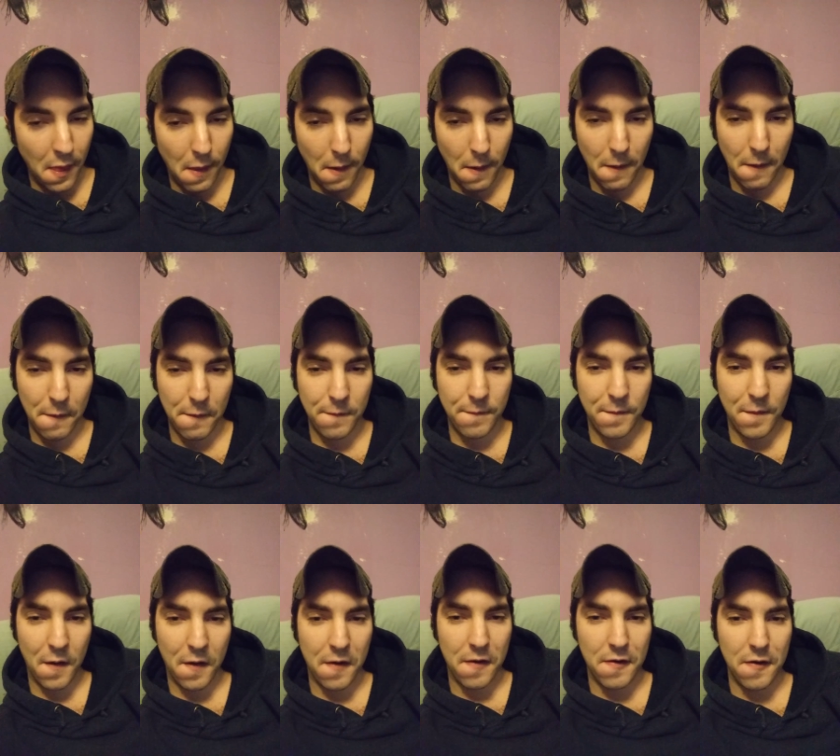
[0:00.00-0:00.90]
All this
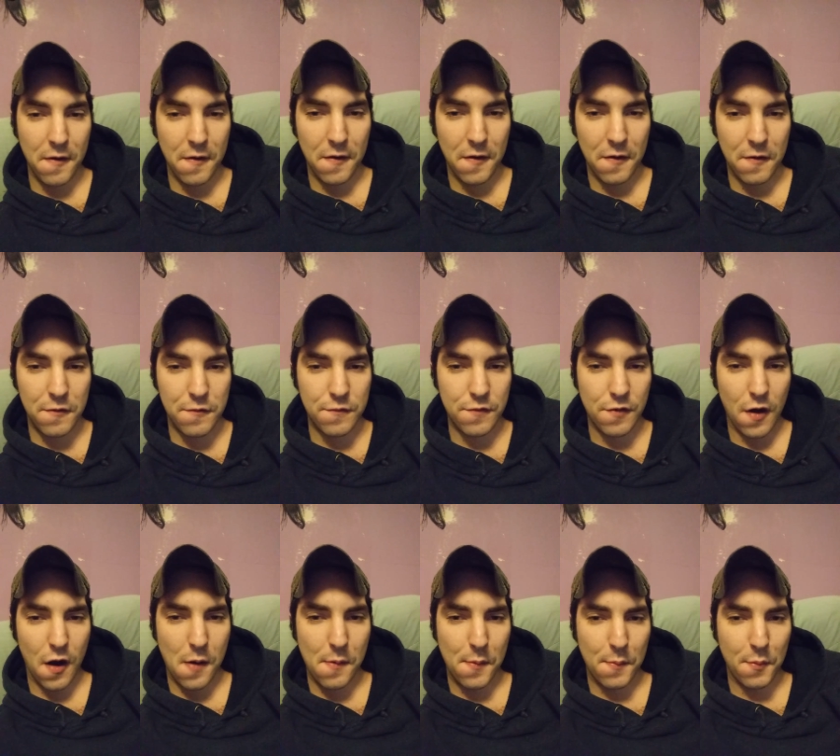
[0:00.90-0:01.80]
fucking internet
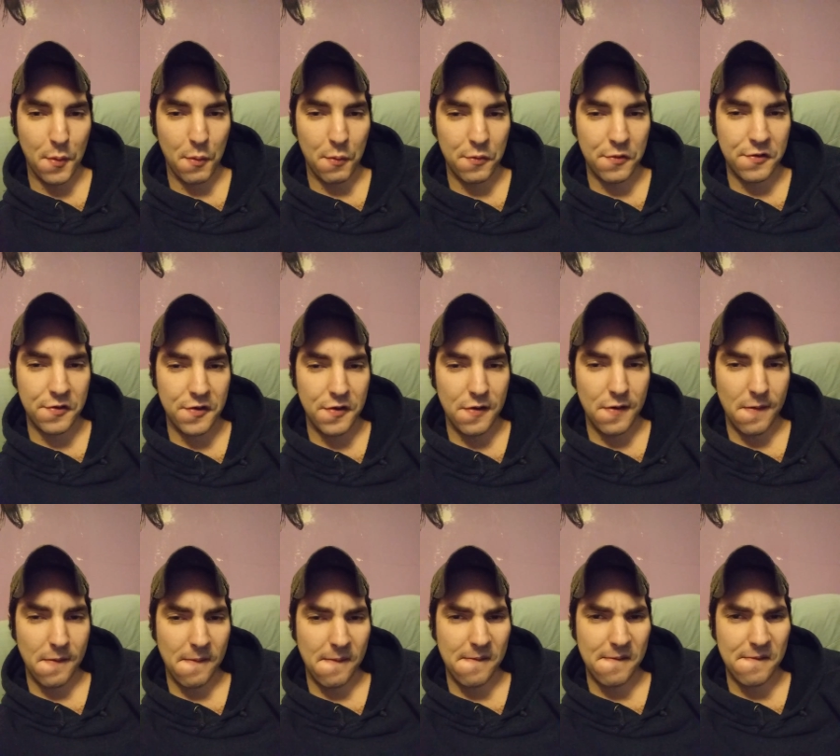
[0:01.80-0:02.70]
drama
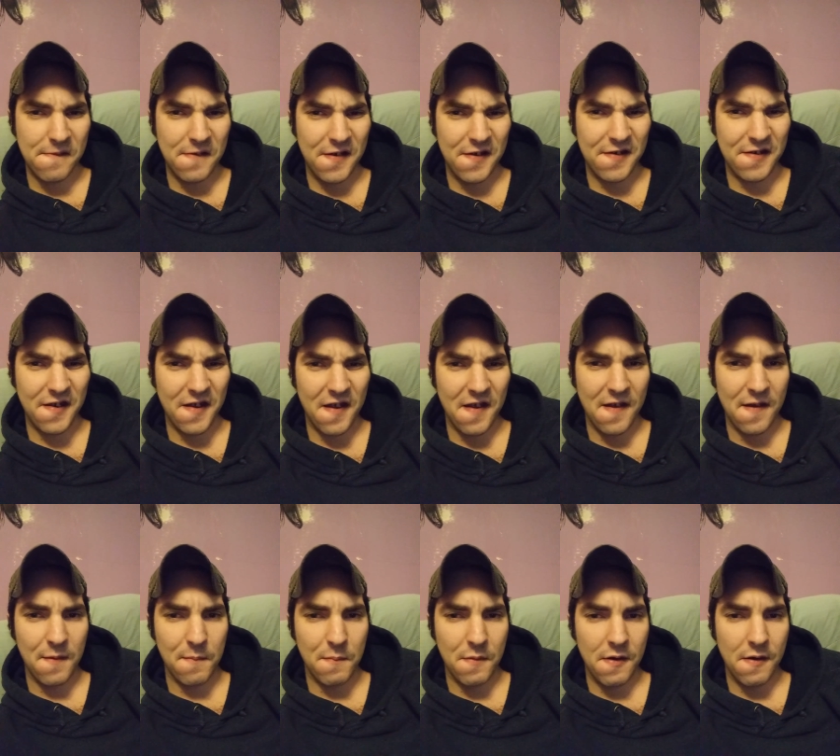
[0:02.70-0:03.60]
bullshit needs to
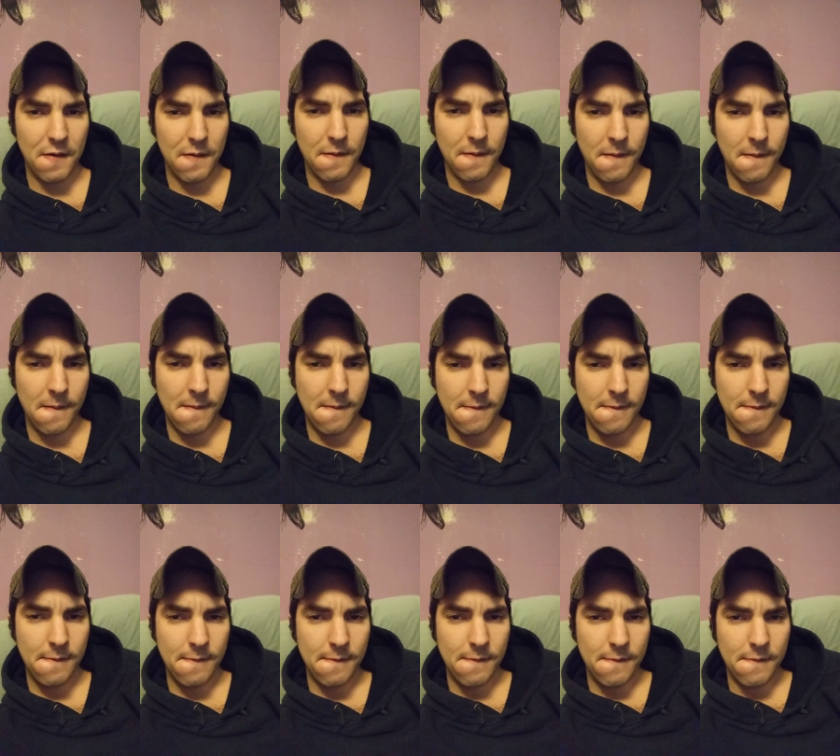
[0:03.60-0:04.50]
end, man.
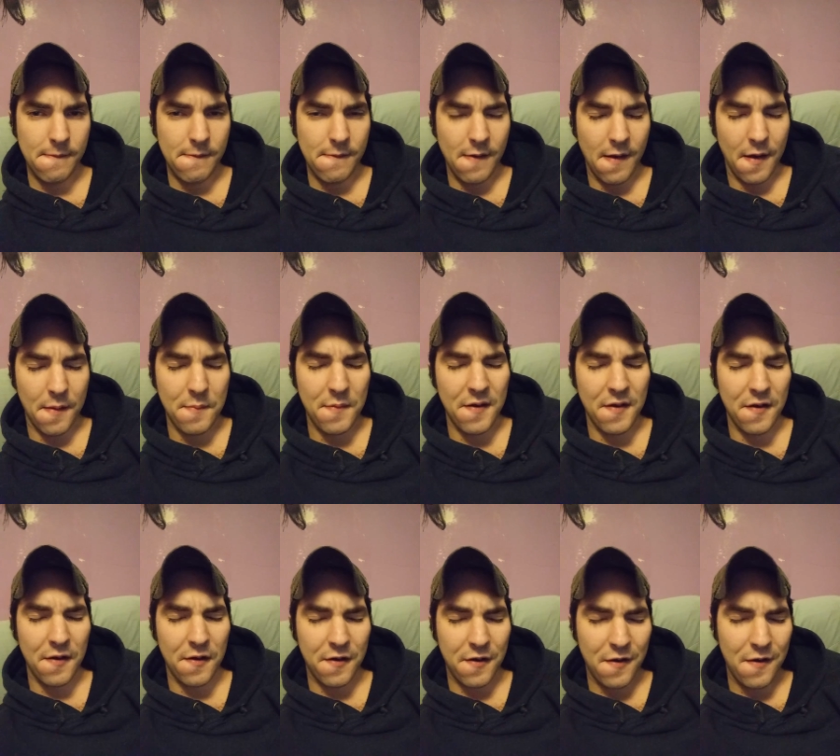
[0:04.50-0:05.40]
I
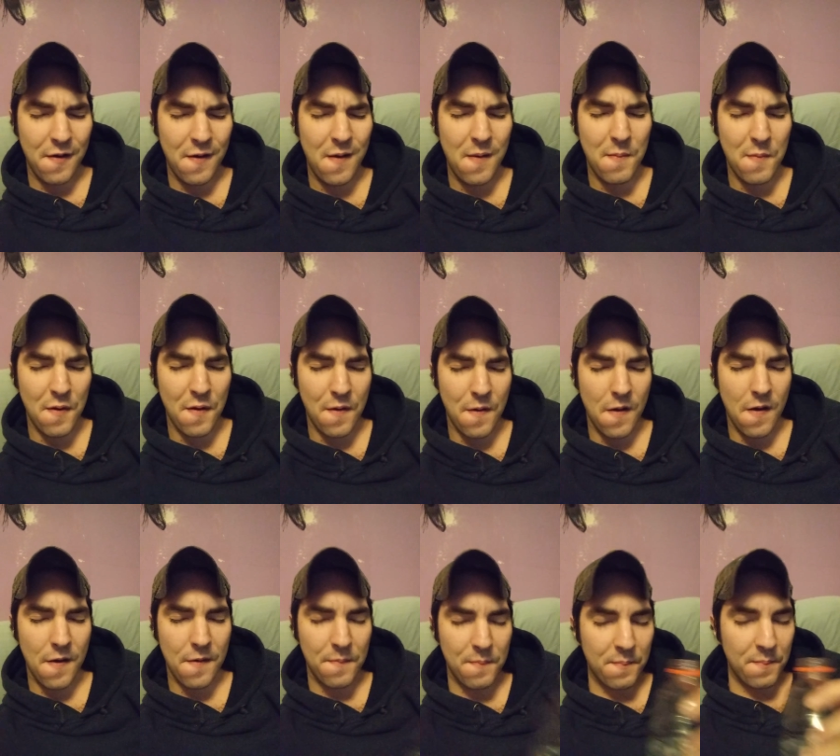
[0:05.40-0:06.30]
mean, come
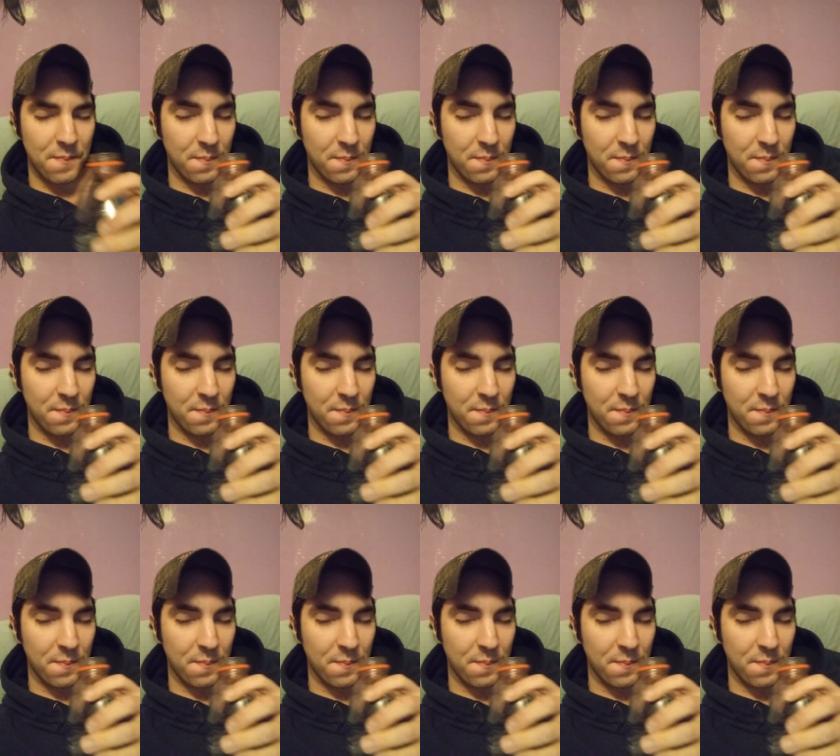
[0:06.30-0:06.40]
on.